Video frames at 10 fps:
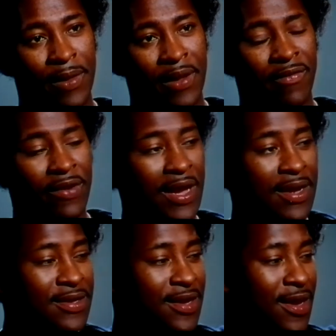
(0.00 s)
And for
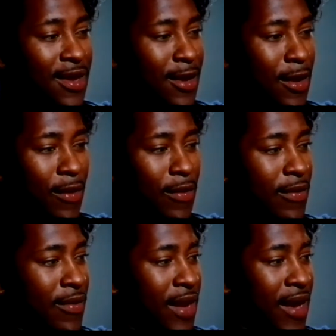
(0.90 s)
God's sake,
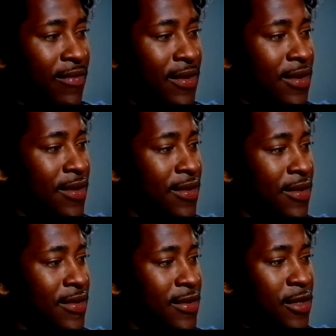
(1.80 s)
having
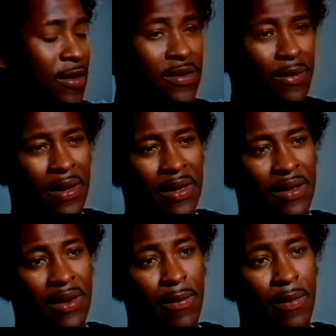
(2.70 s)
to show somebody
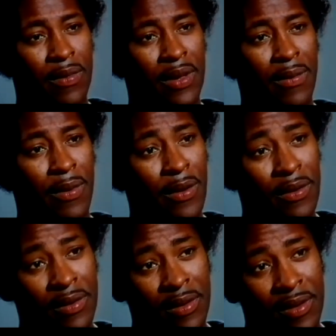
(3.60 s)
that I'm
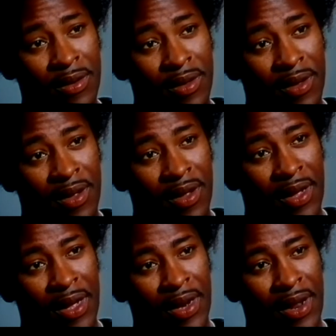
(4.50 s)
hurt.
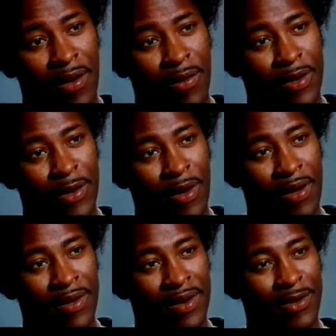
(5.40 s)
And how
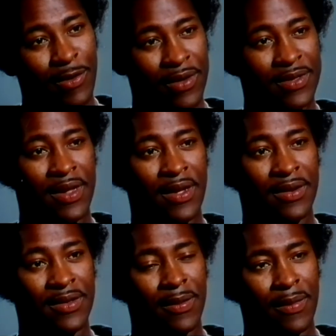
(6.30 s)
can I trust that
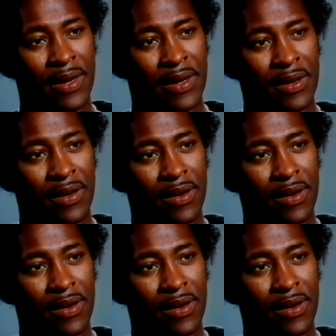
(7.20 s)
to somebody,